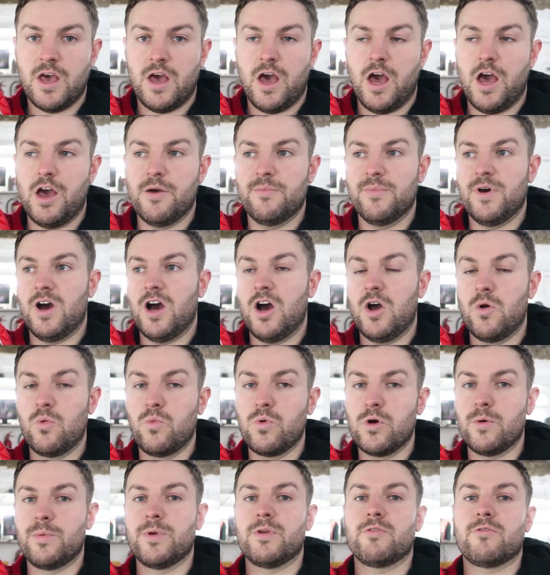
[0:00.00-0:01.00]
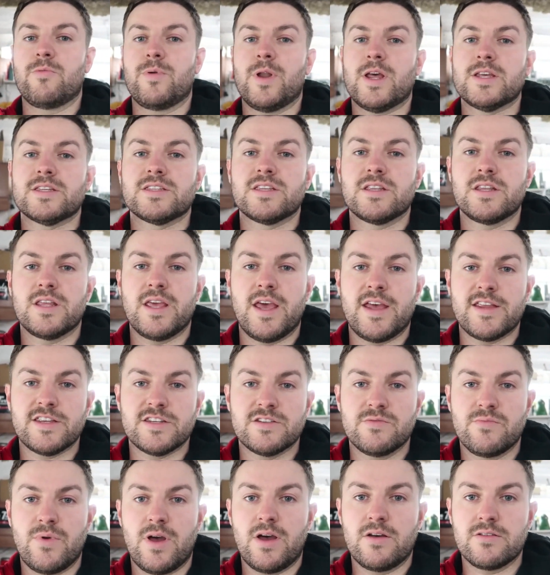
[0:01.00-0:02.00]
I will be replacing the
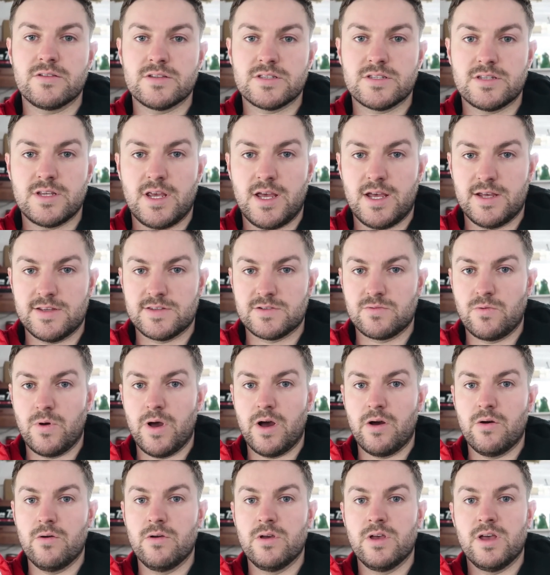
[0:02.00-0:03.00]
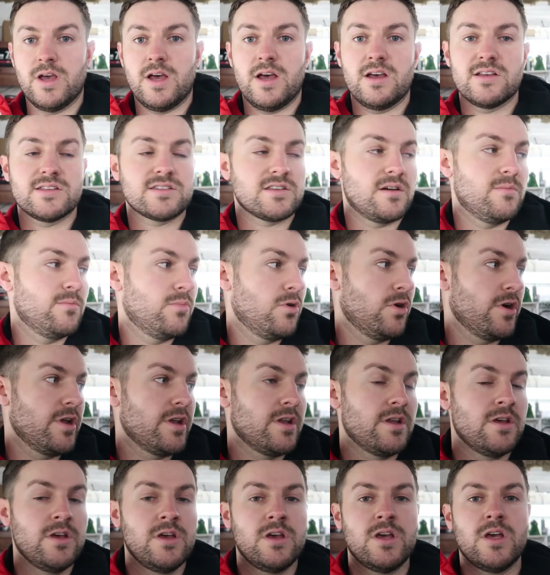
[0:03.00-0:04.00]
engine mounts as well at some
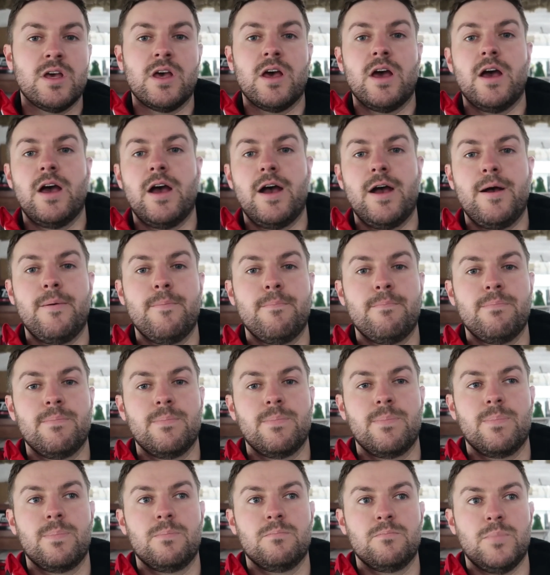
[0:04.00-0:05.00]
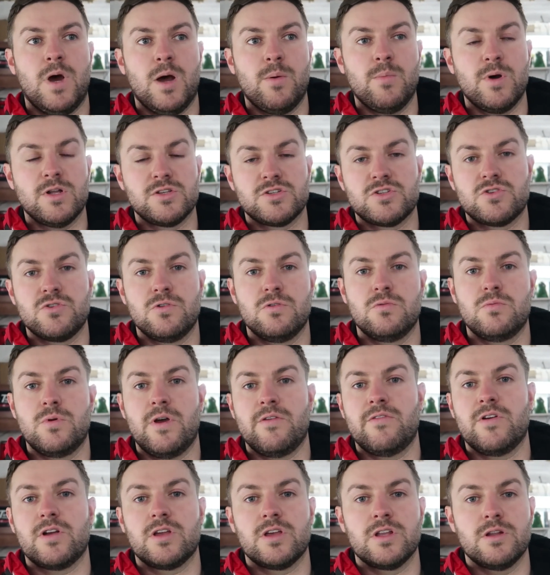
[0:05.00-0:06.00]
point, but I'm unsure
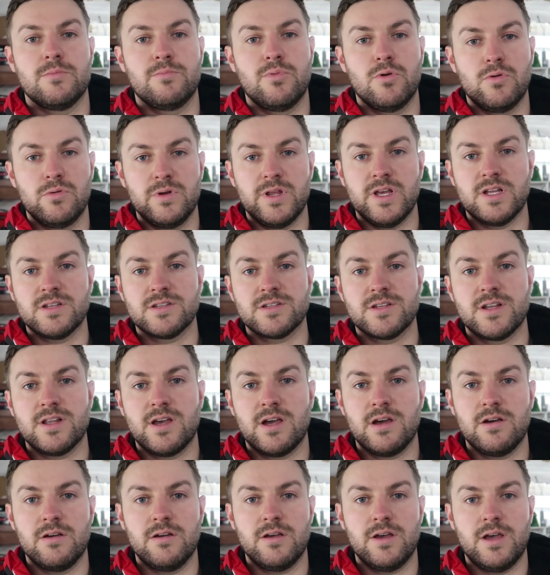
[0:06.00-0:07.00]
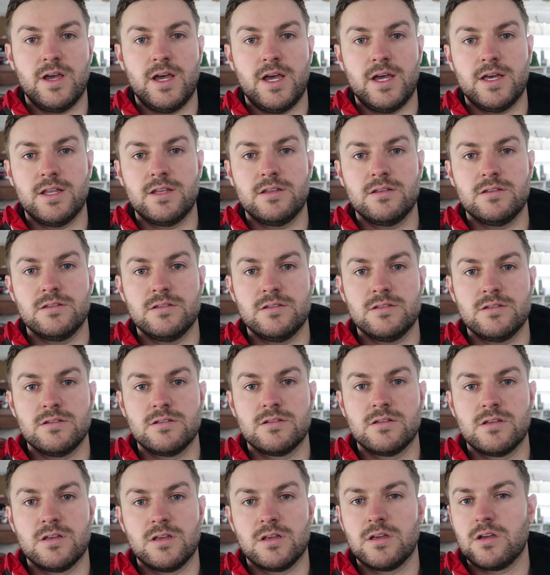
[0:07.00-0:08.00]
whether I'm going to pull the engine out and
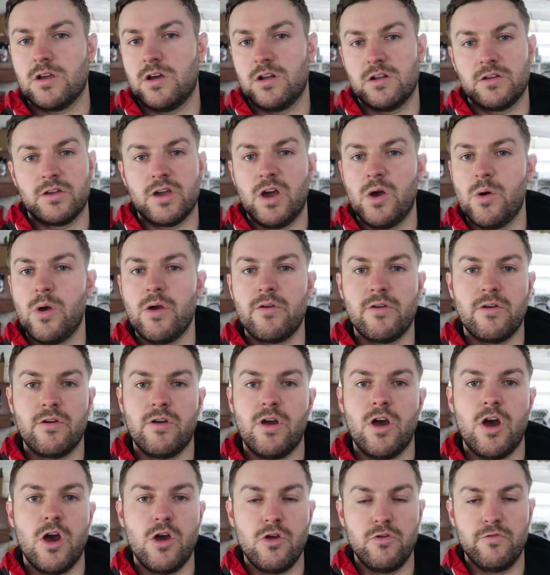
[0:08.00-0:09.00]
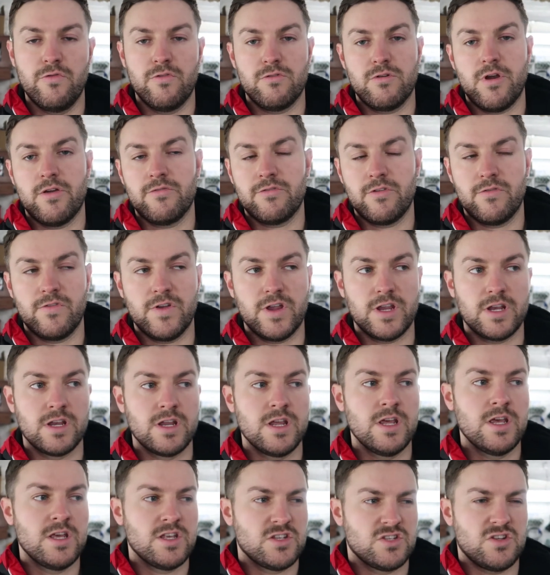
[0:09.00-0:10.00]
kind of go over everything.
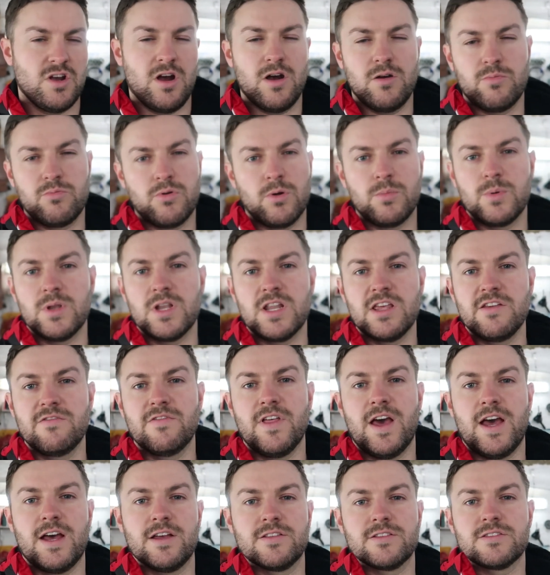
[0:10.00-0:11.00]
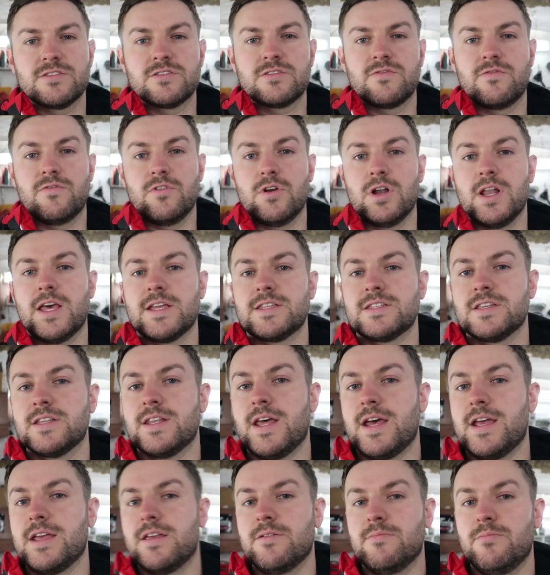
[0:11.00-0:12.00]
So I'll probably leave that for a later
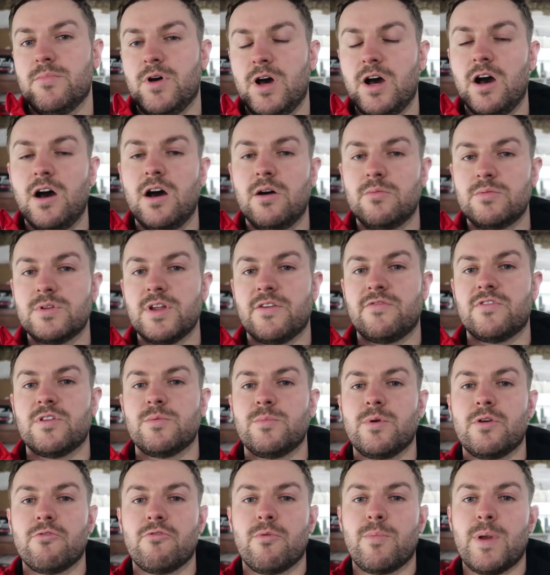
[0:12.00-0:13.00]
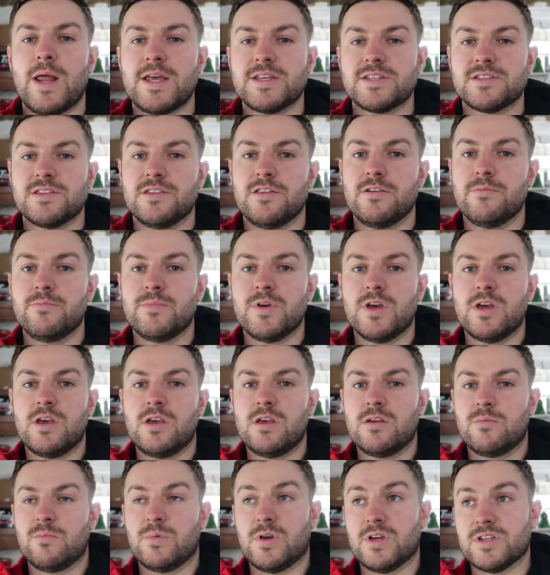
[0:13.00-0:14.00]
date, but I'll definitely be replacing them
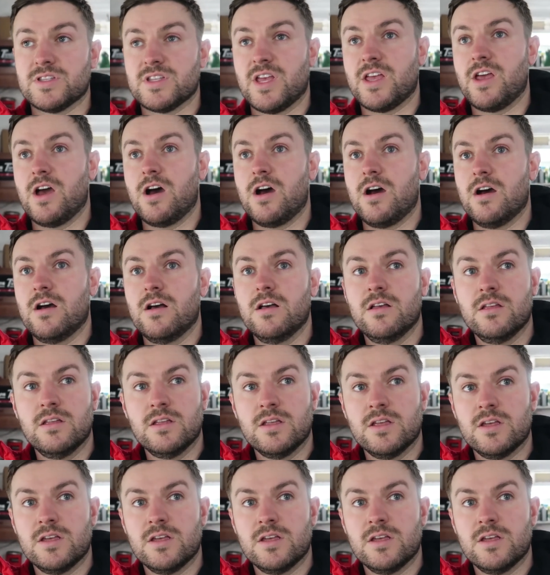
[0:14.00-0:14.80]
because they are